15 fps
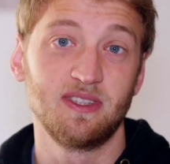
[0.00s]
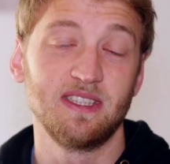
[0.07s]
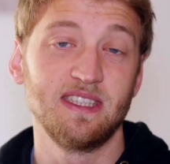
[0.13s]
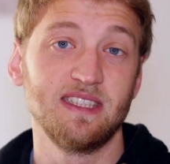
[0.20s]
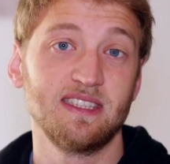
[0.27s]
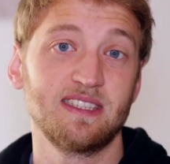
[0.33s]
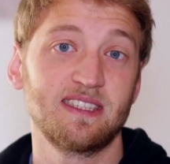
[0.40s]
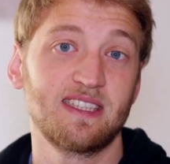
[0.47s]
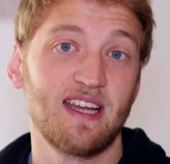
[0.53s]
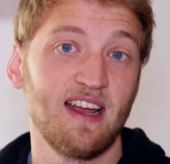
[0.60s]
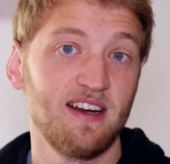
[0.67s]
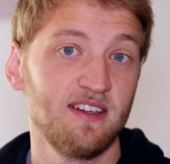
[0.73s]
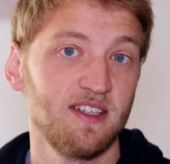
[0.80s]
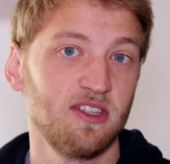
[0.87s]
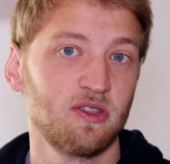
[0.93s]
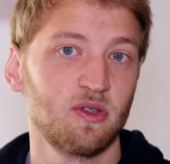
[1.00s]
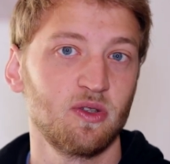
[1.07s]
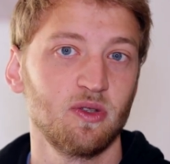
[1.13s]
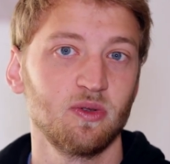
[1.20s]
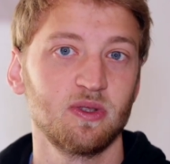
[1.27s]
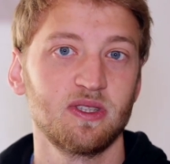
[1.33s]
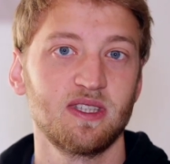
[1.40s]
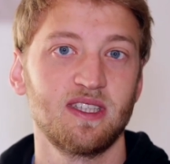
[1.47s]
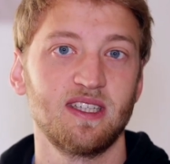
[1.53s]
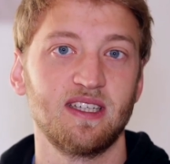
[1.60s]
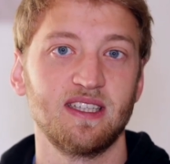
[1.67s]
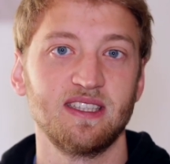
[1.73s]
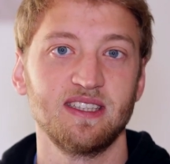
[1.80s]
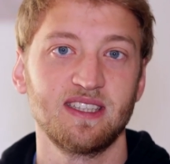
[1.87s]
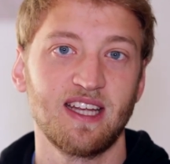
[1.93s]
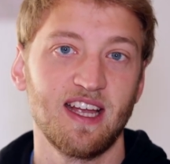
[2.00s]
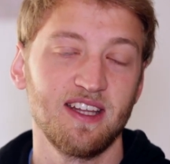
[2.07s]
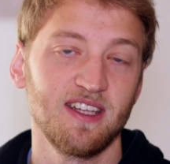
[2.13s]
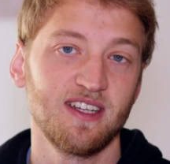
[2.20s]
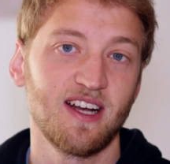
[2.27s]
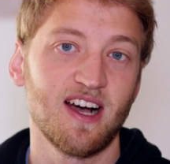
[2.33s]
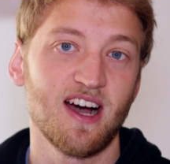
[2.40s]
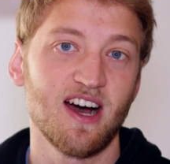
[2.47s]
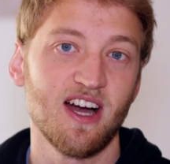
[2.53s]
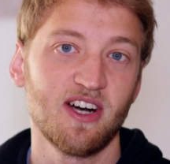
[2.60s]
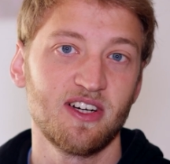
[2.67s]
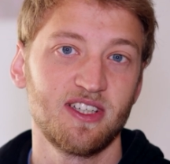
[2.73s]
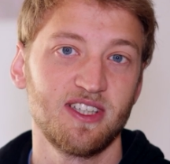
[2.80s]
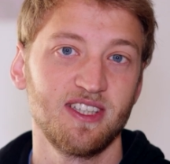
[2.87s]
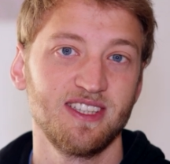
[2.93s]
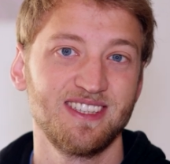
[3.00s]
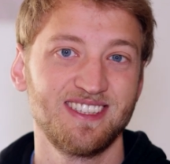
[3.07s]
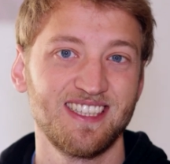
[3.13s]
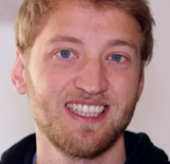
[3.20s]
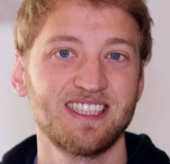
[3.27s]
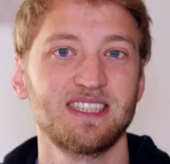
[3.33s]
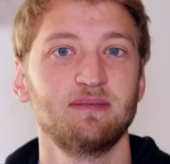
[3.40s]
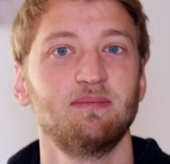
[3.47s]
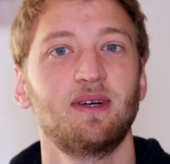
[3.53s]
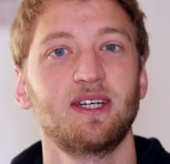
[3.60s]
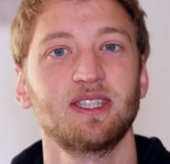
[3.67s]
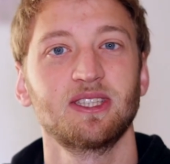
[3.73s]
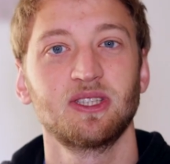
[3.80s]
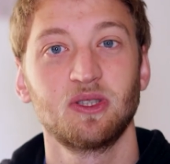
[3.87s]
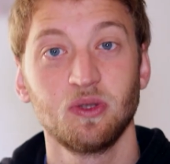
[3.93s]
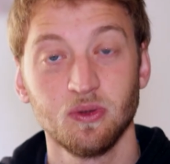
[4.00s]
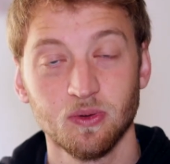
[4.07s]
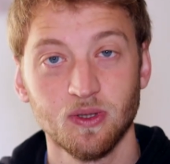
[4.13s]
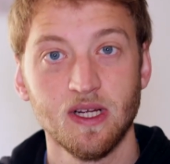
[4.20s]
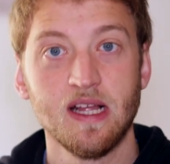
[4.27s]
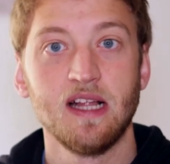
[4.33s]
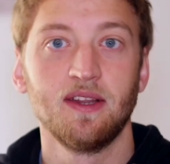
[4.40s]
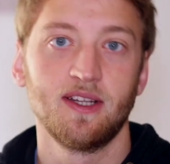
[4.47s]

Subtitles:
since Canon introduced the Canon R6 Mark II,